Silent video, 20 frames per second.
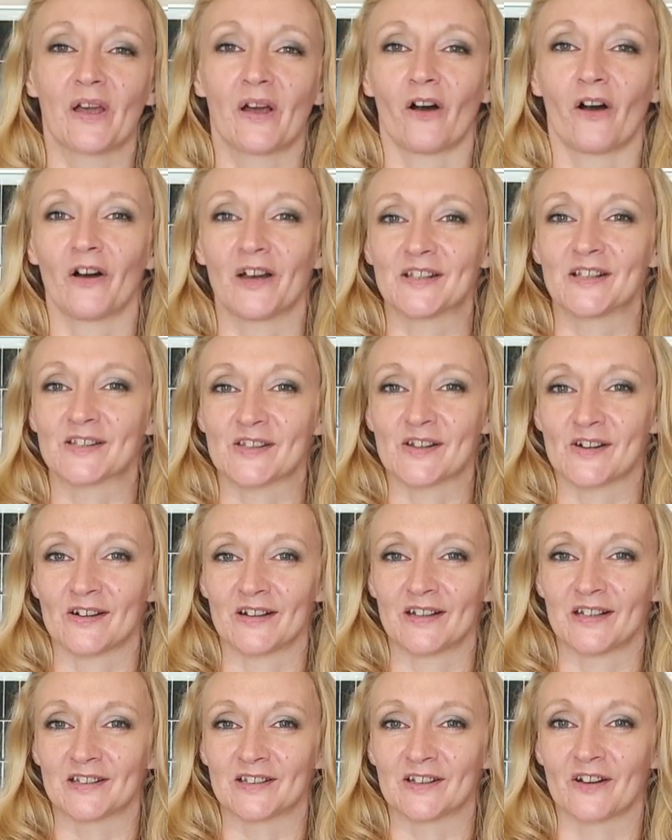I
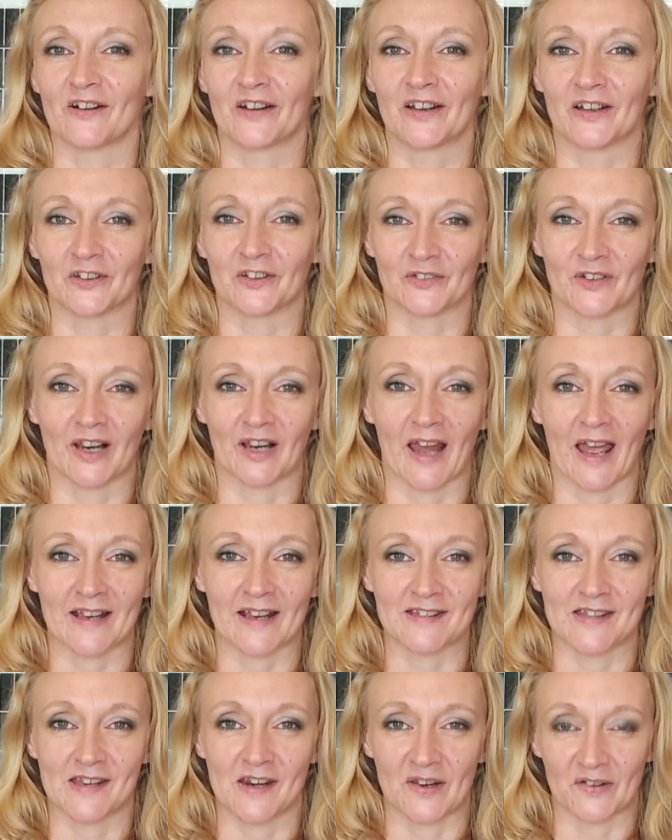started kind of
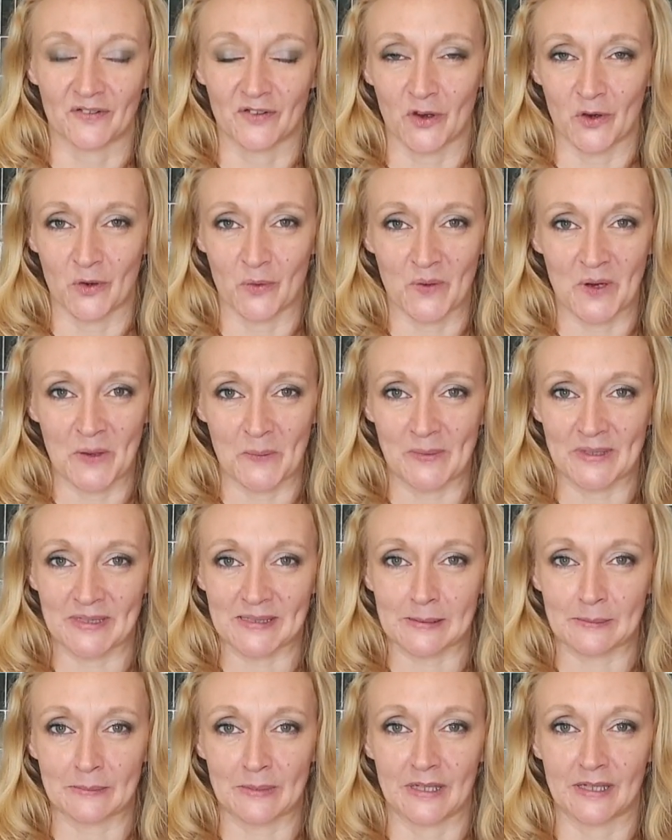collecting a few wee
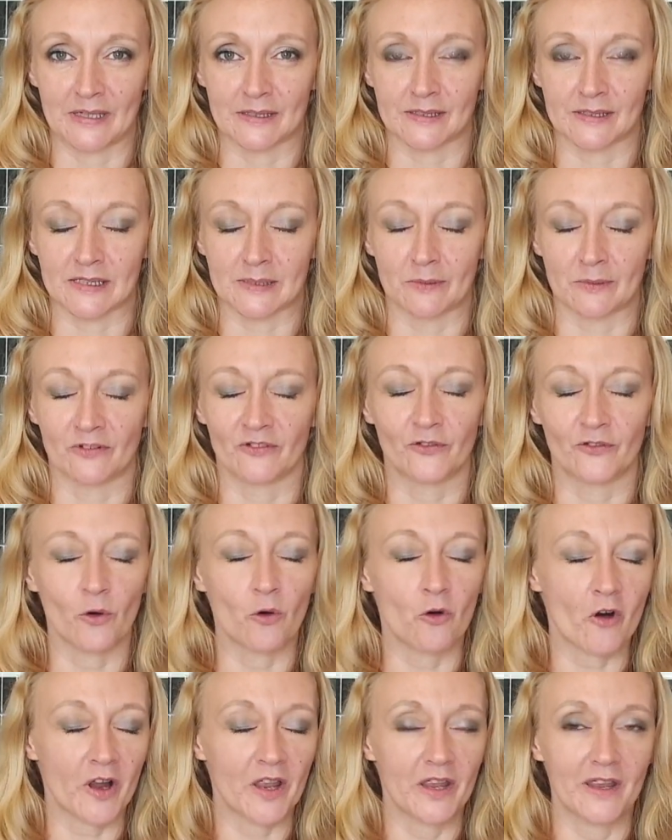bits and pieces
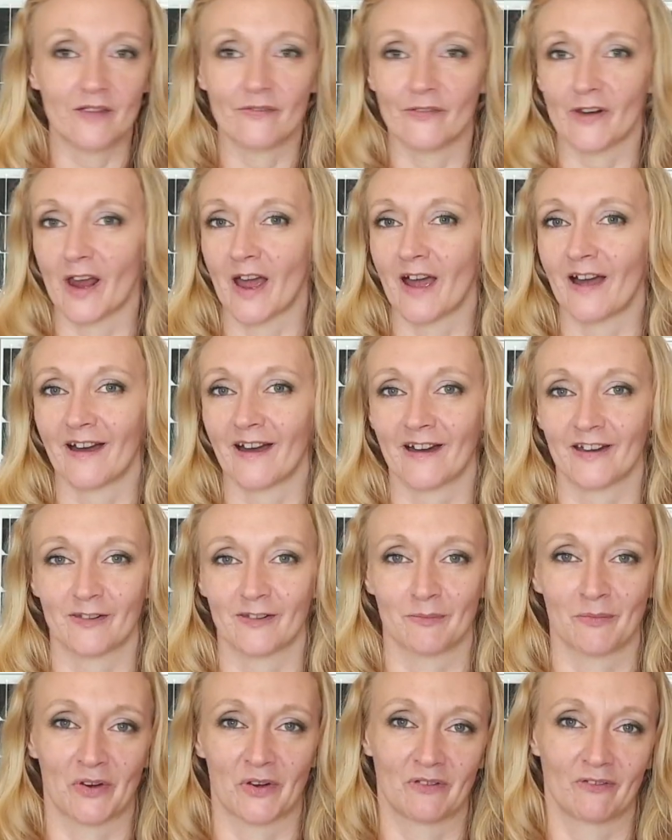before I even had
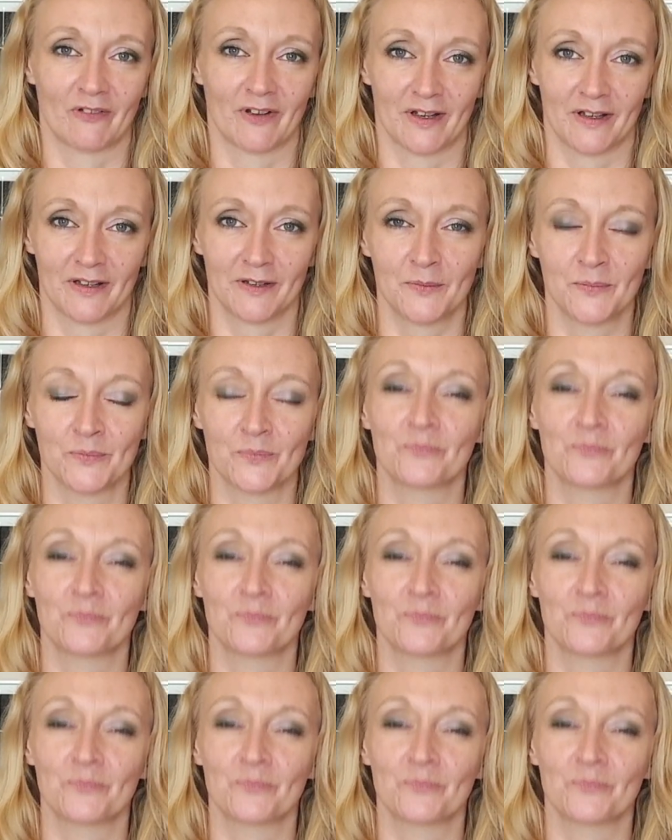my van.